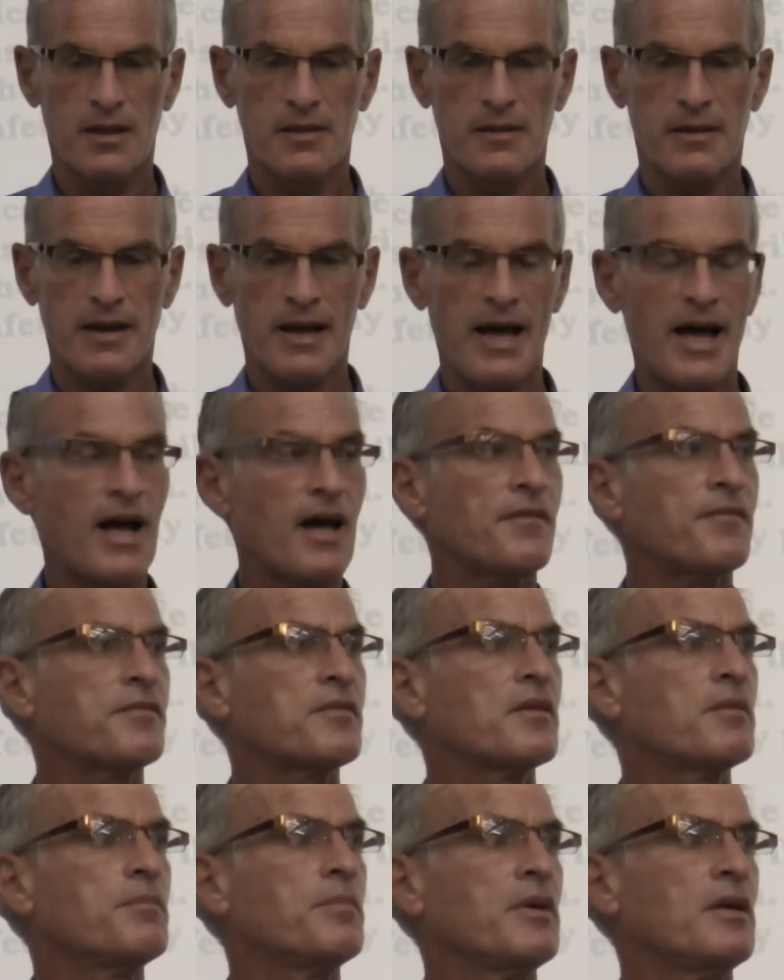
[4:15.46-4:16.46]
there have
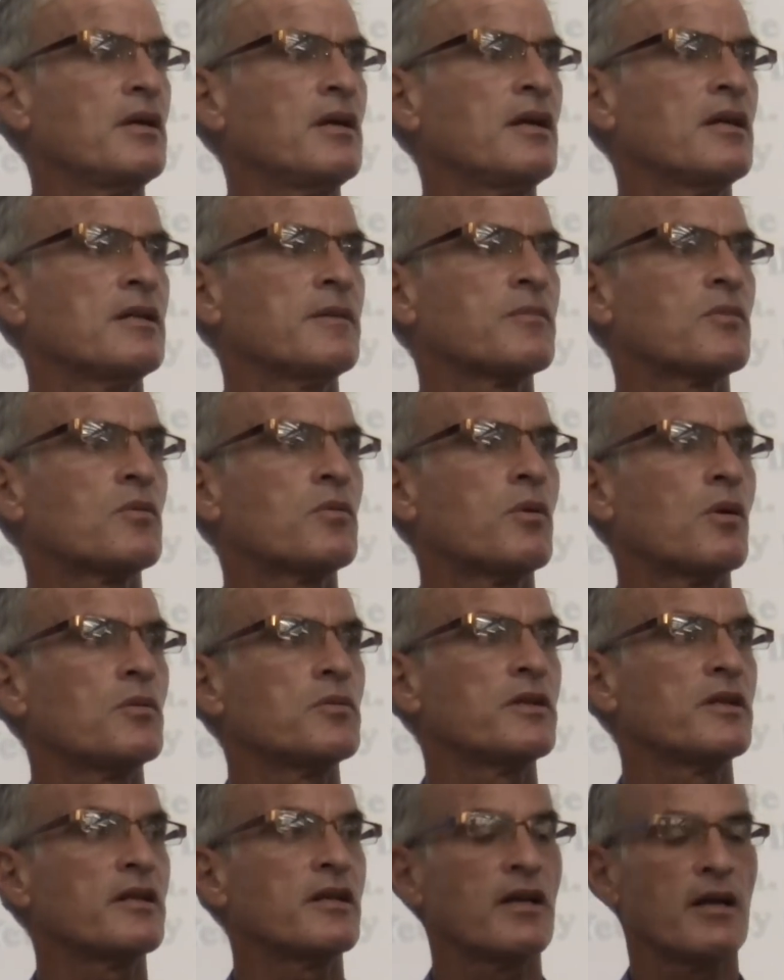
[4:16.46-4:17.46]
to be, and I'm
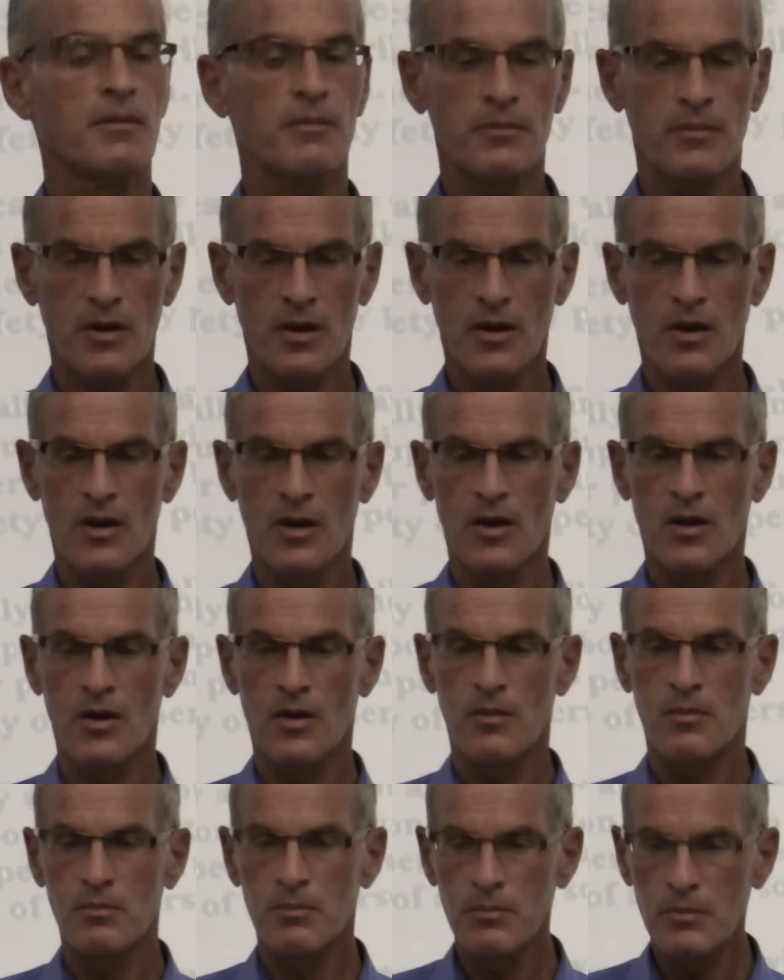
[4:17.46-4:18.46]
quoting him,
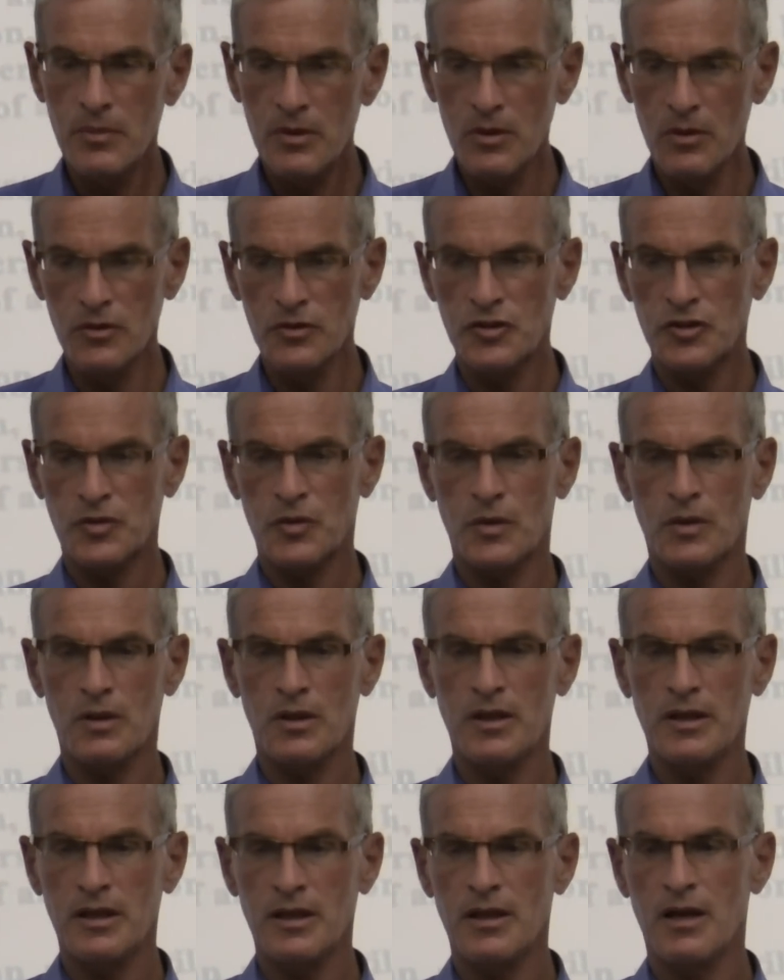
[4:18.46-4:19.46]

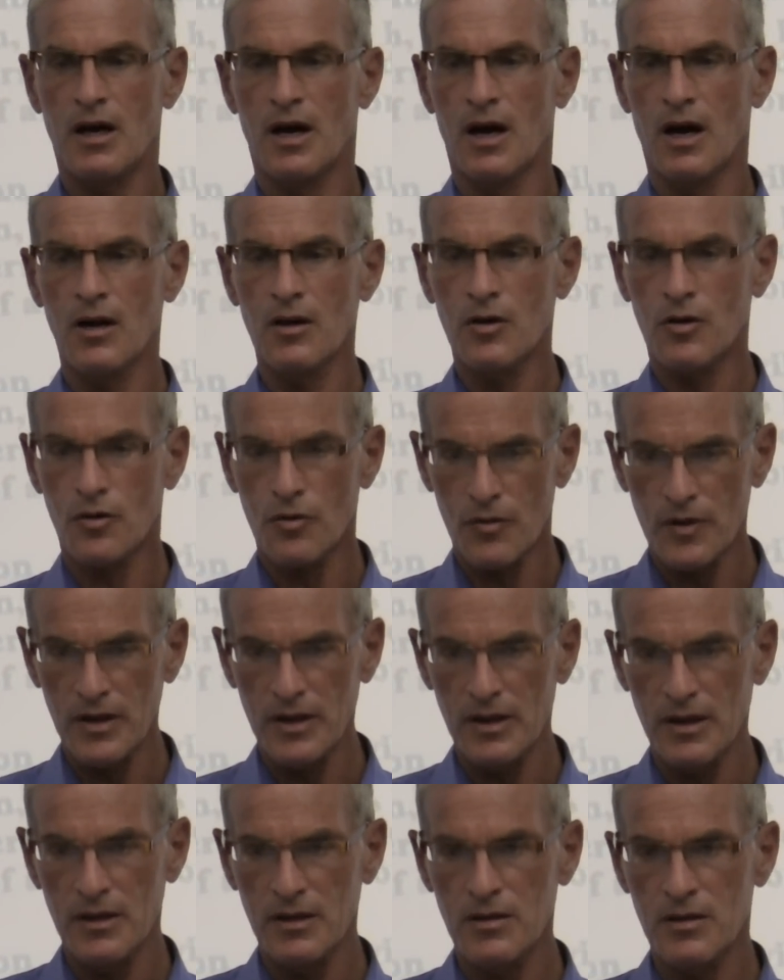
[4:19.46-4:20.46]
mutually
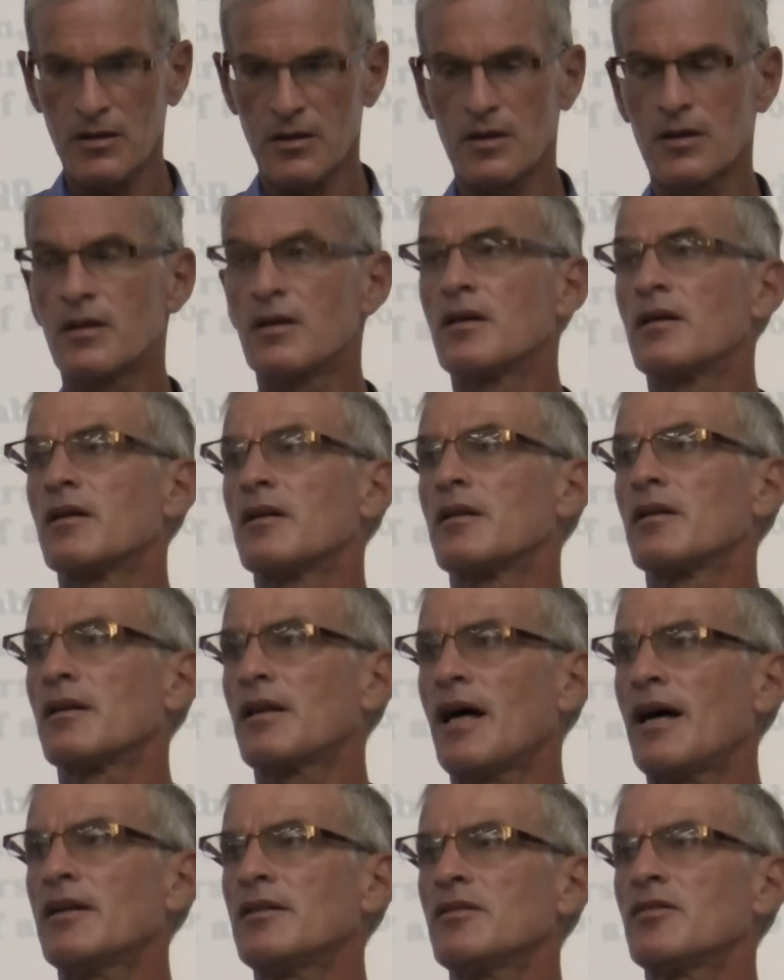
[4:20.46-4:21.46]
agreed
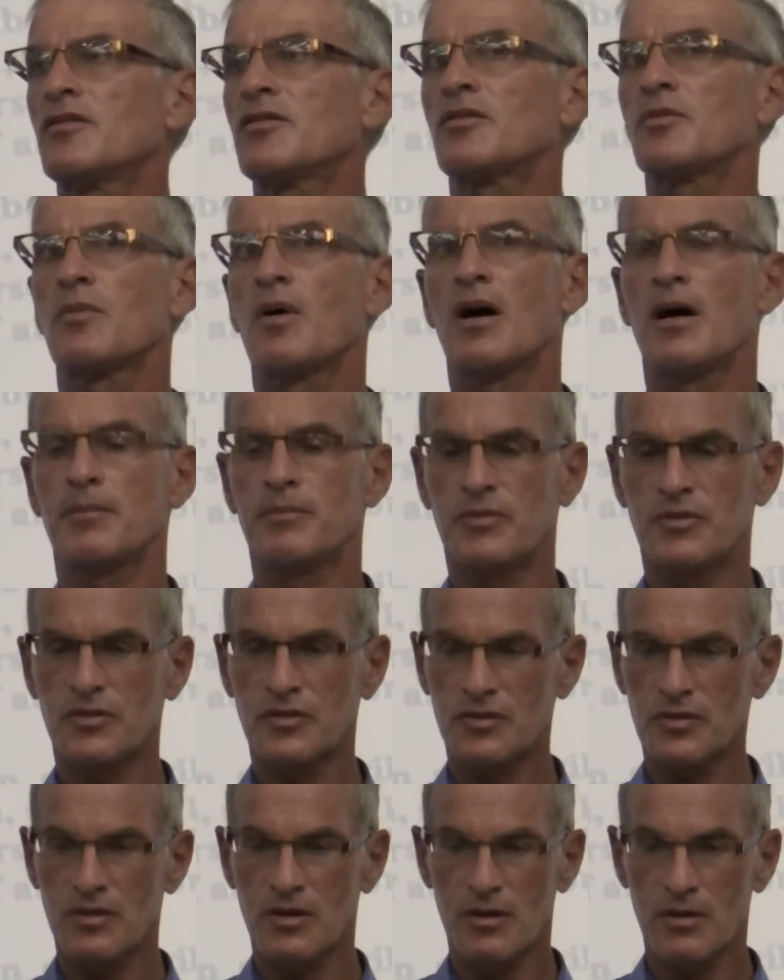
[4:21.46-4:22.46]
land
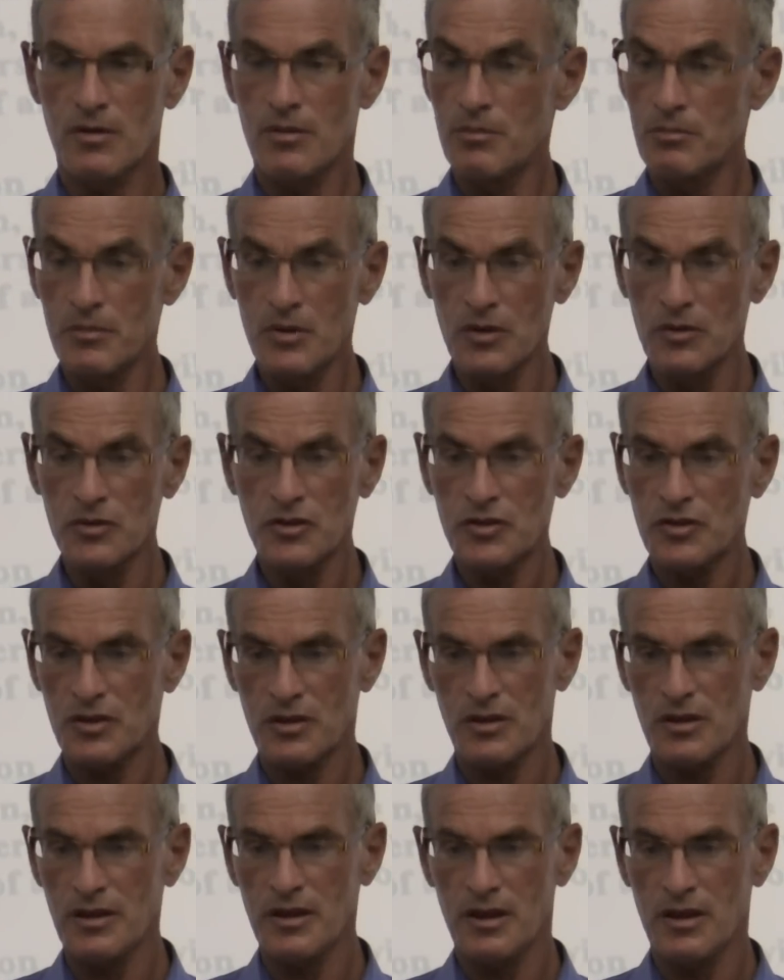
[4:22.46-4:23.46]
swaps.
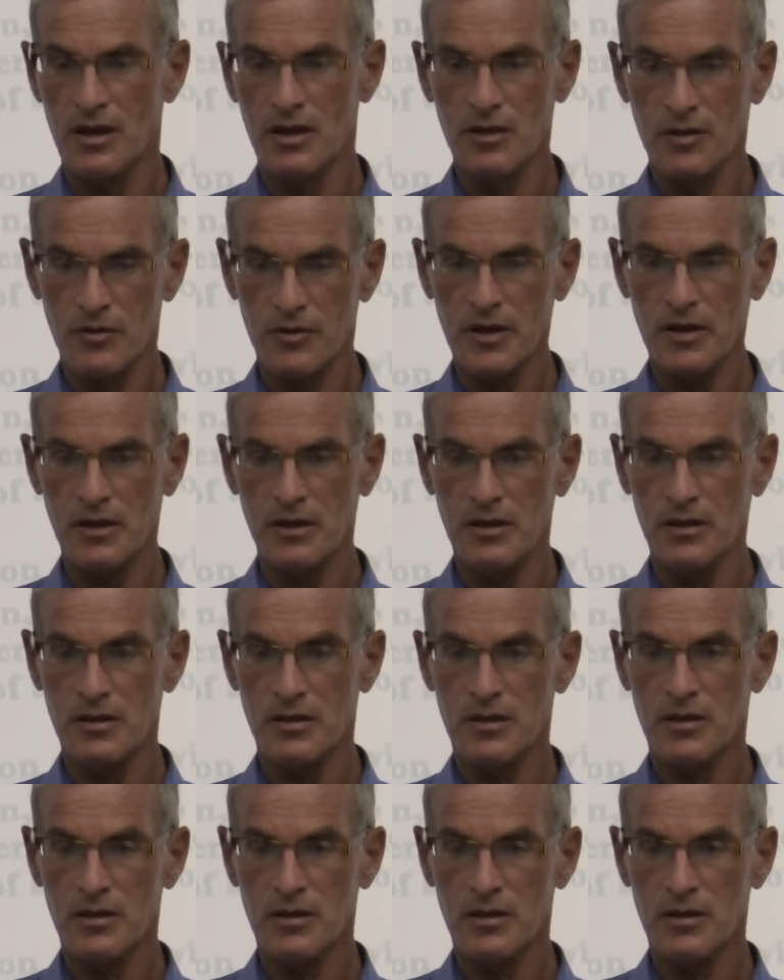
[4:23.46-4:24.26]
Mutually agreed.